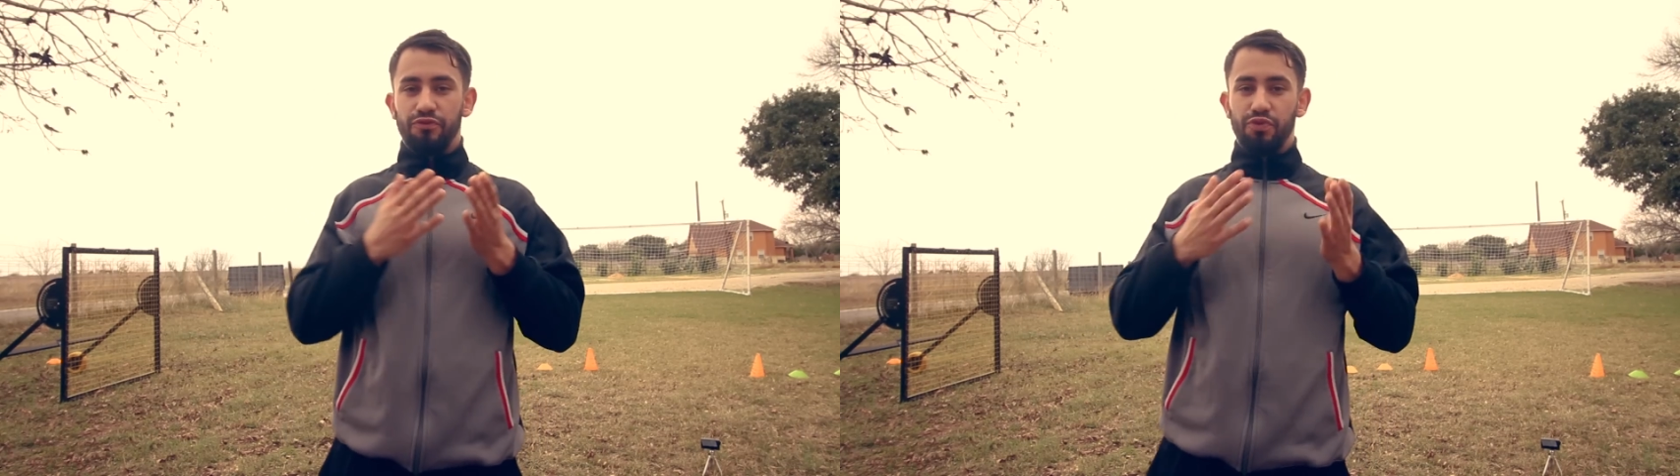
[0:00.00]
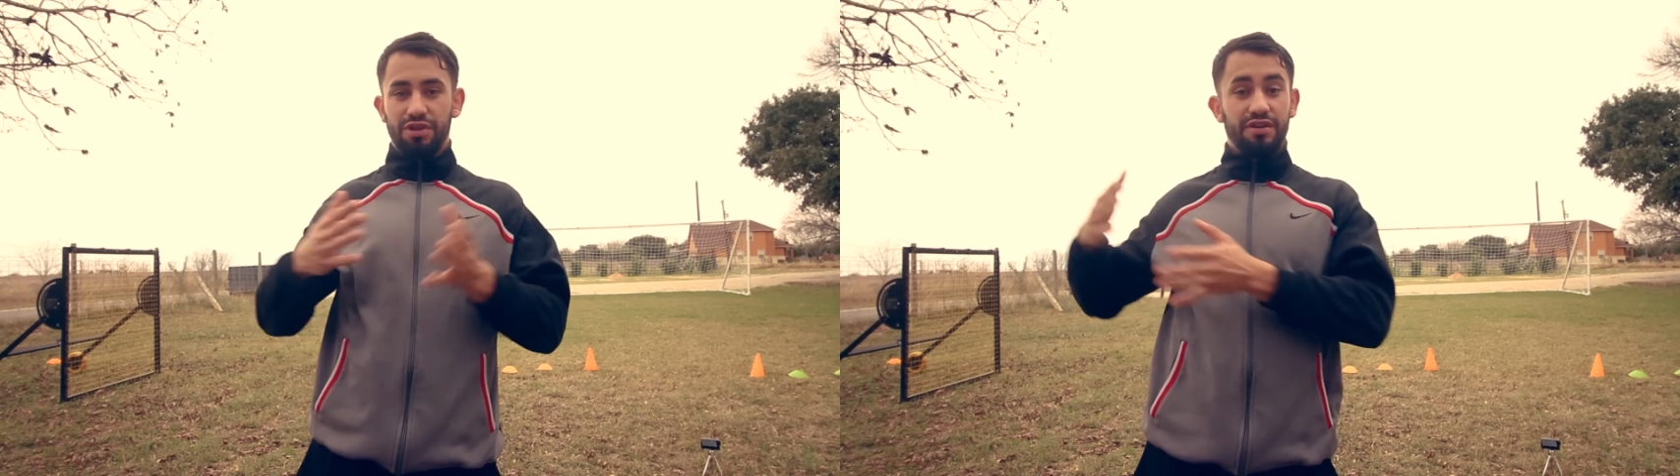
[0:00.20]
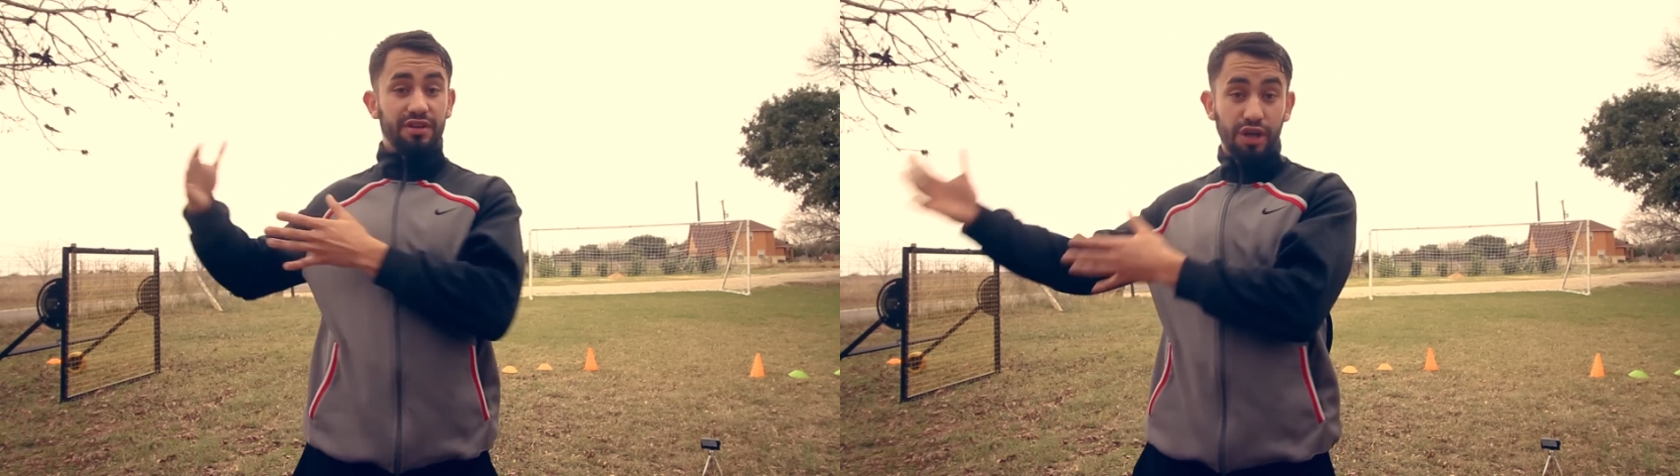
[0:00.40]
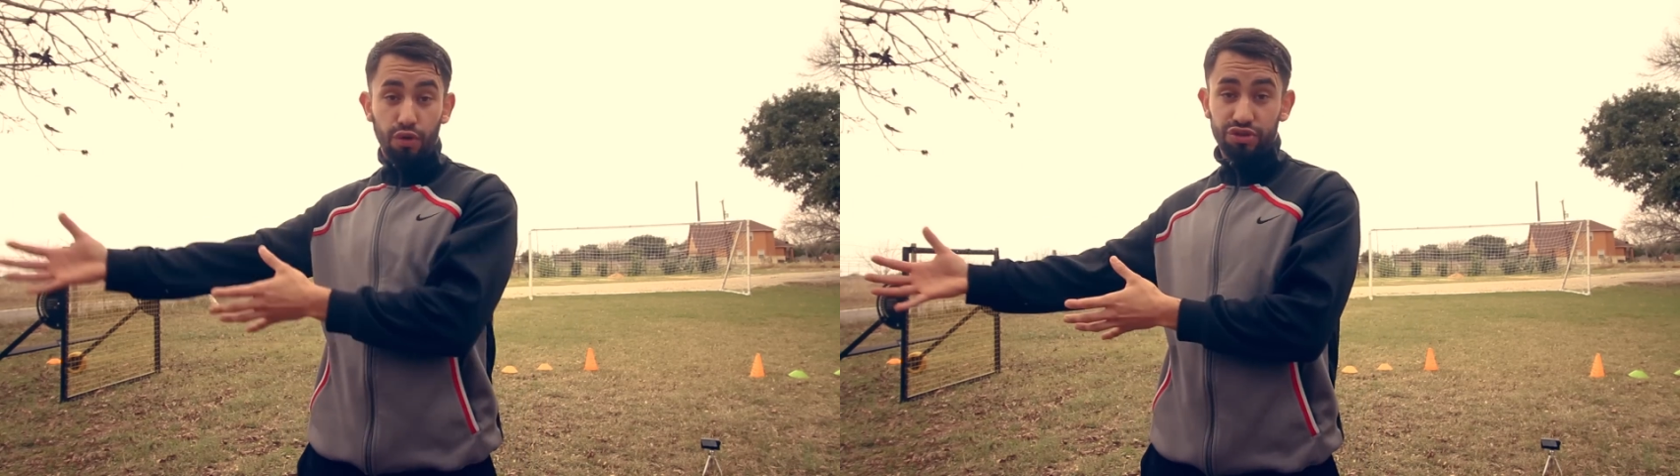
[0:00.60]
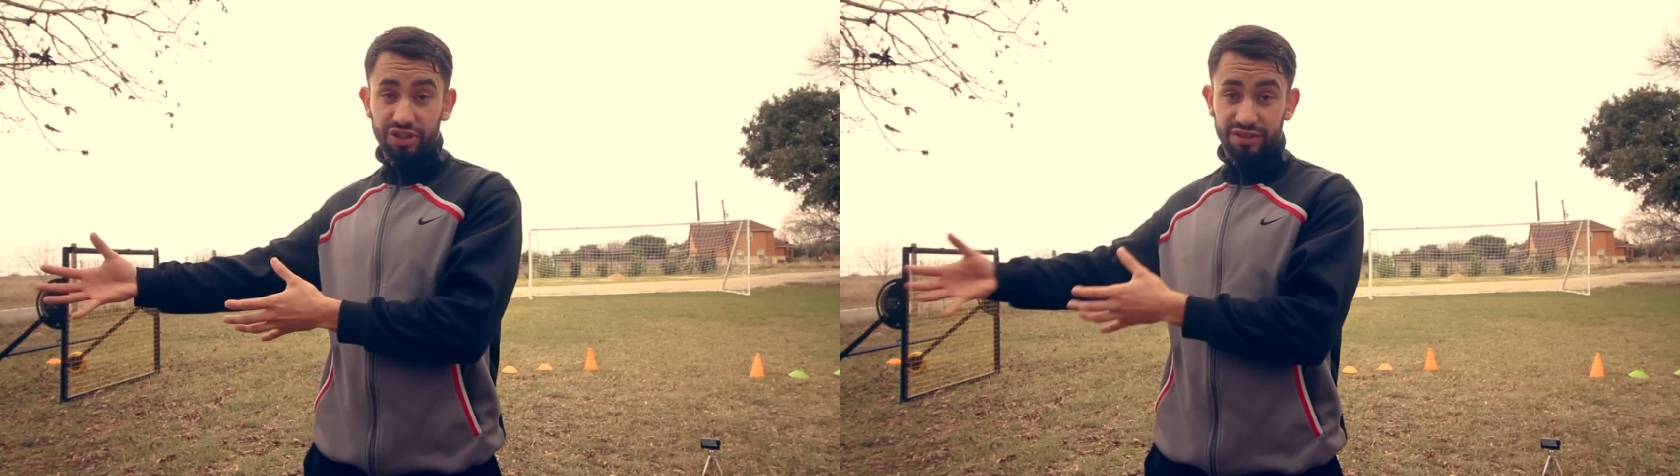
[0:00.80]
with other
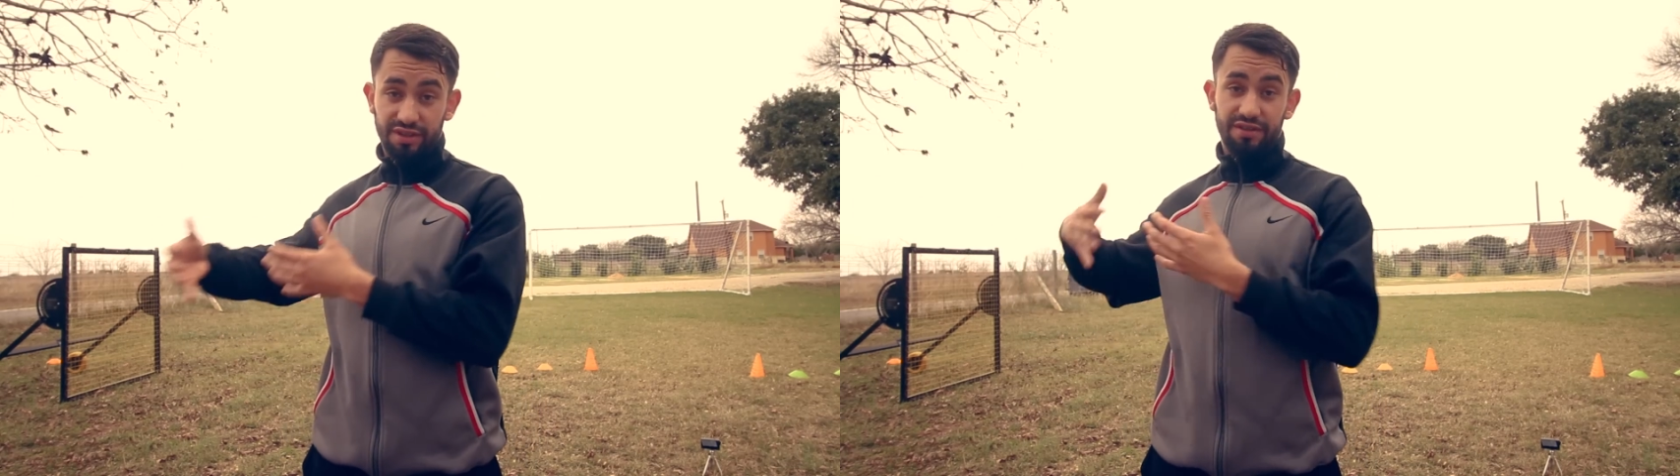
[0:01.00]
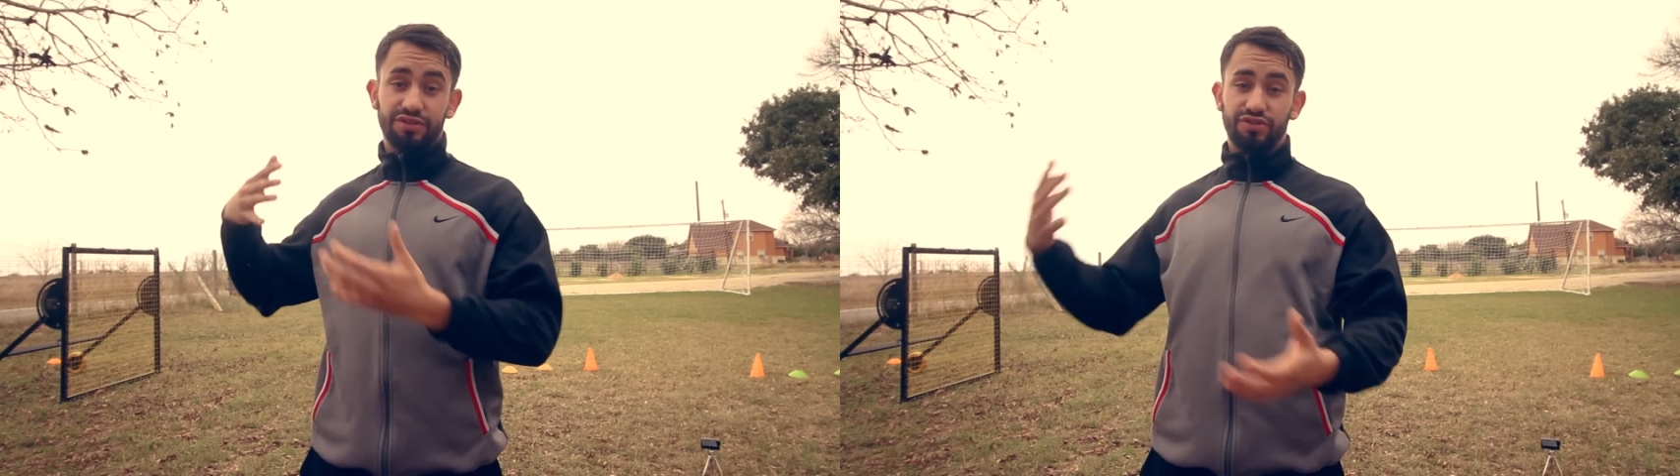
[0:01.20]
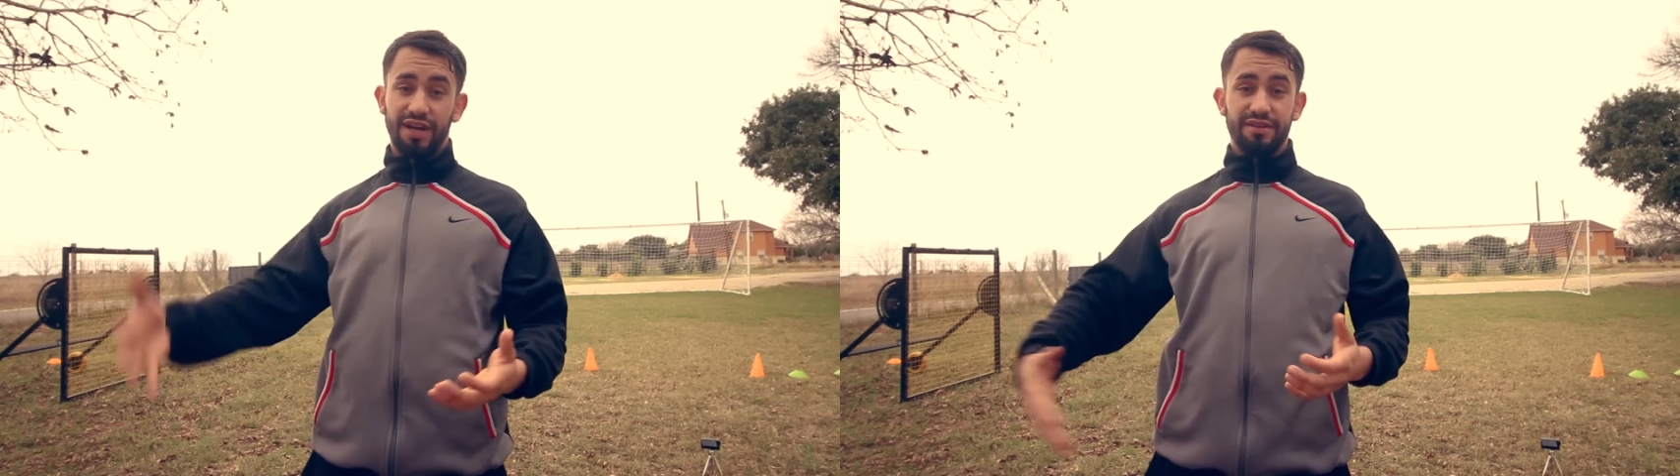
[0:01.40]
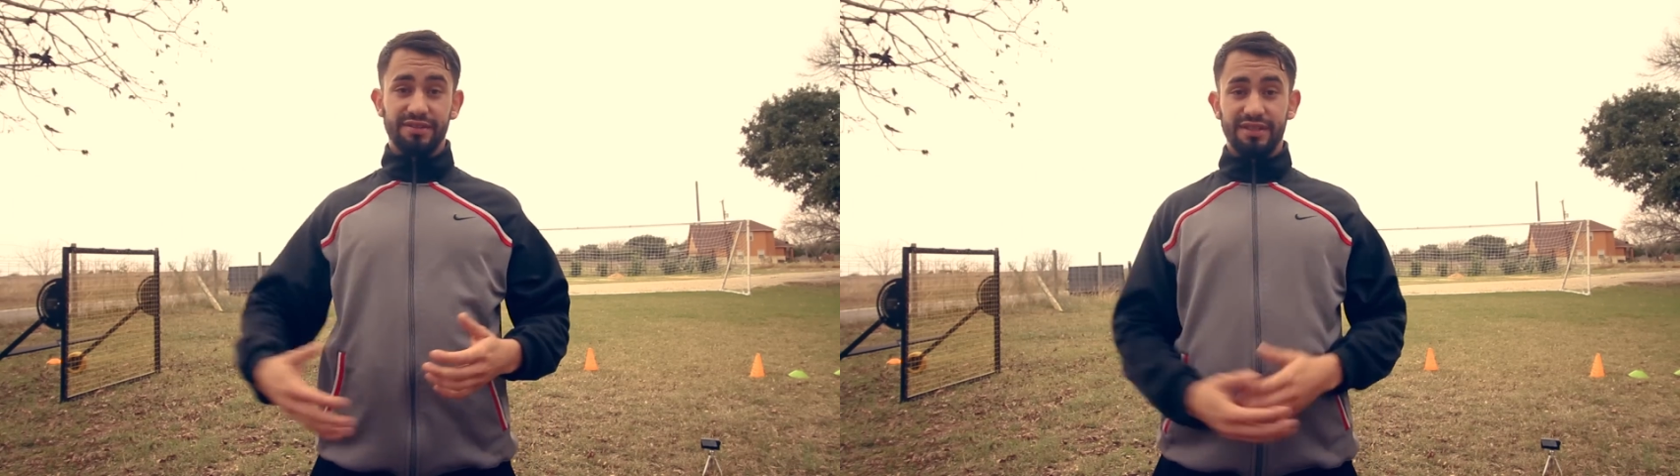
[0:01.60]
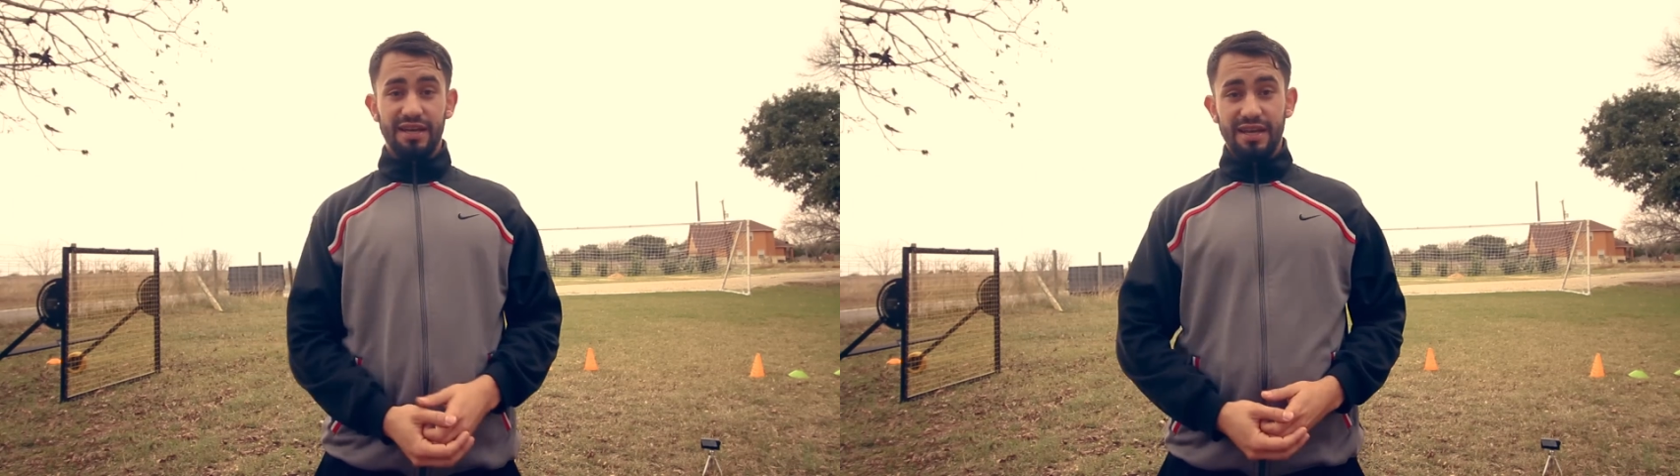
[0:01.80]
coaches, other trainers,